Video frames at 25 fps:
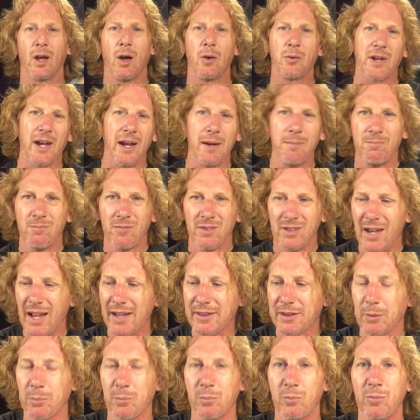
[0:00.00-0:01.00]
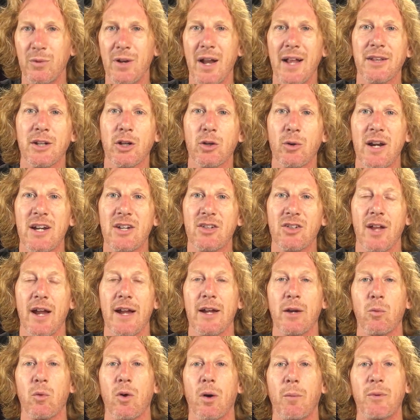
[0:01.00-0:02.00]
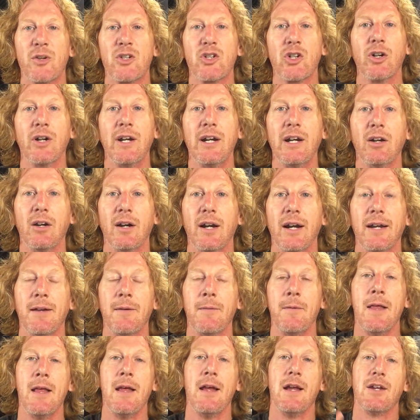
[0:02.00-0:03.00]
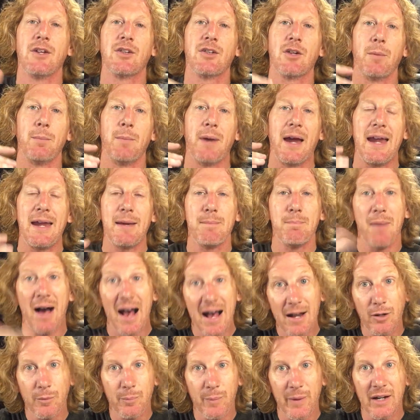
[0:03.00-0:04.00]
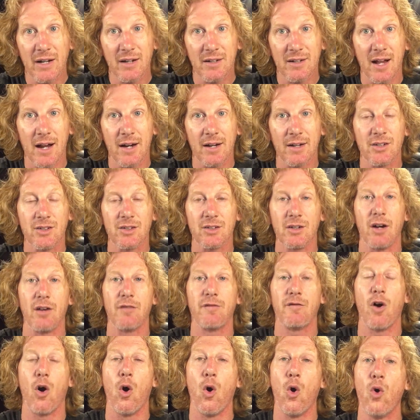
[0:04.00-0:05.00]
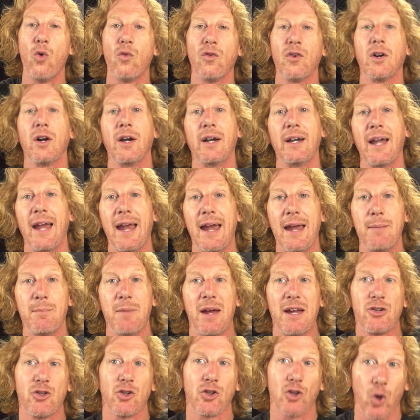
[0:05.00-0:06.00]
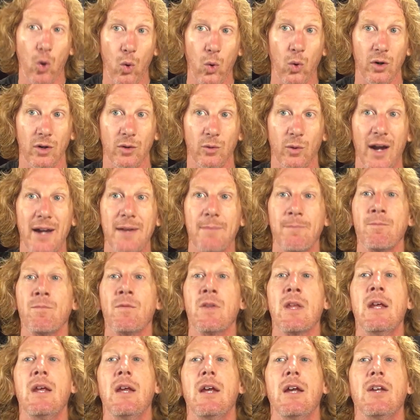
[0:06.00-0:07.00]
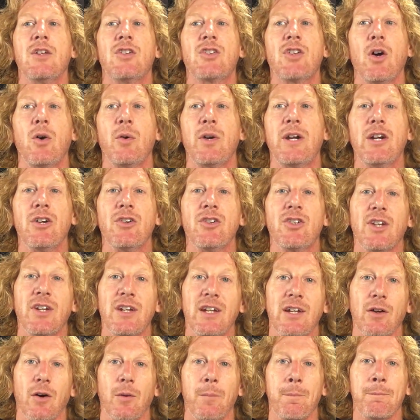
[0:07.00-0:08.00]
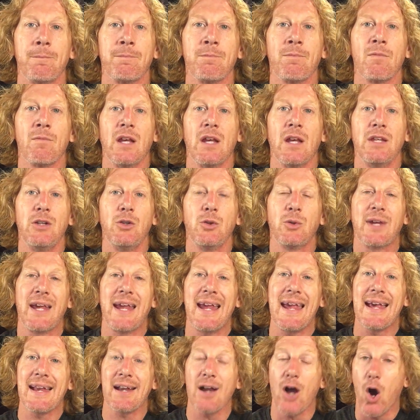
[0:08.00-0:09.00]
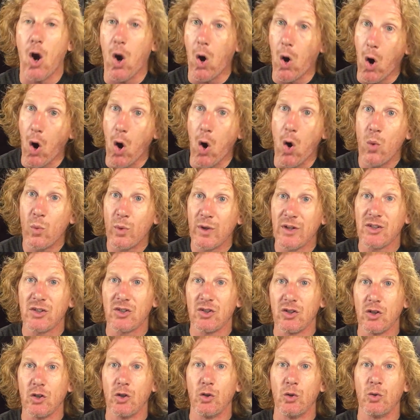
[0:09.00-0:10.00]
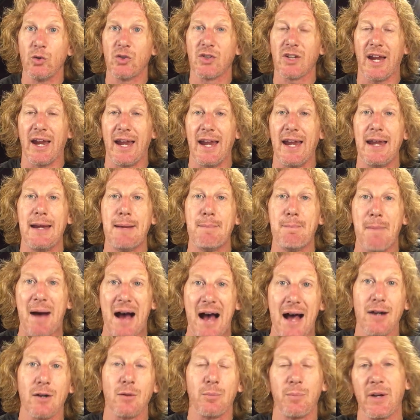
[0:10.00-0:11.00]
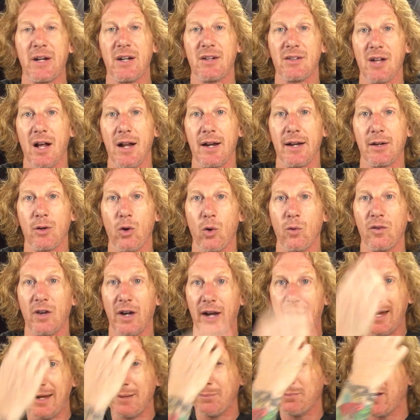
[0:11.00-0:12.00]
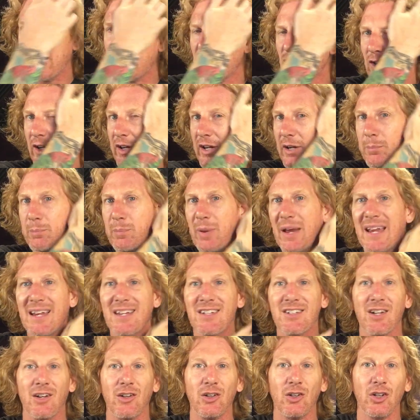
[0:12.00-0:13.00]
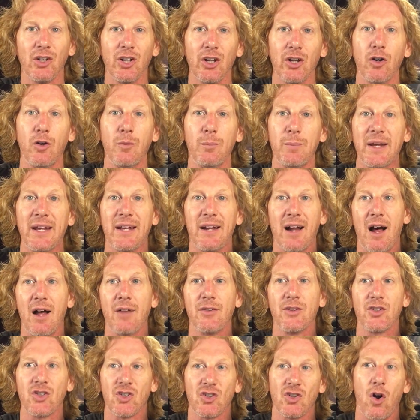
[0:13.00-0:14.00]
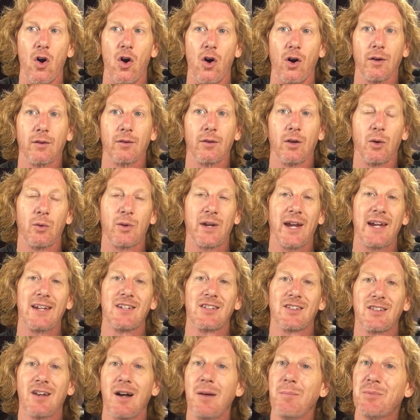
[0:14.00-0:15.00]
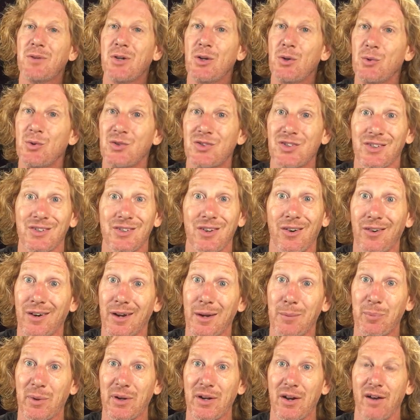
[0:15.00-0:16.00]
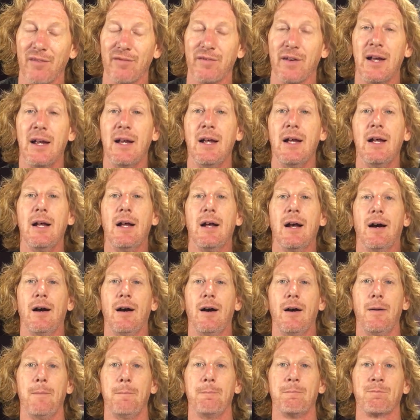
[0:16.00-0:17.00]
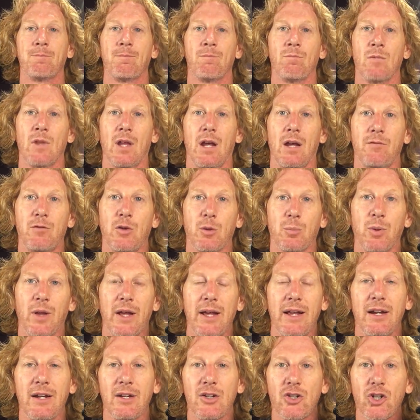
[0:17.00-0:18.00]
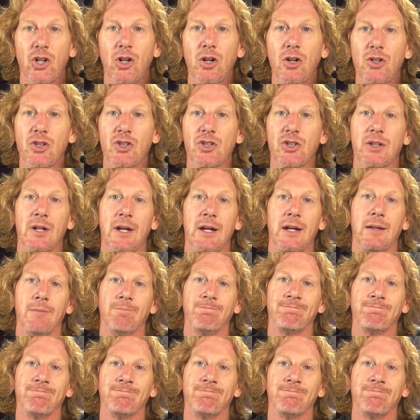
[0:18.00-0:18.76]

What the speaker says: Okay, not the greatest line in the world, but you're hearing some A minor pentatonic stuff over an A major chord, right? So here's the deal. You can't always use A minor pentatonic over A major. It depends a little bit on the song, okay? Some tunes just aren't hip enough. If you're playing in church,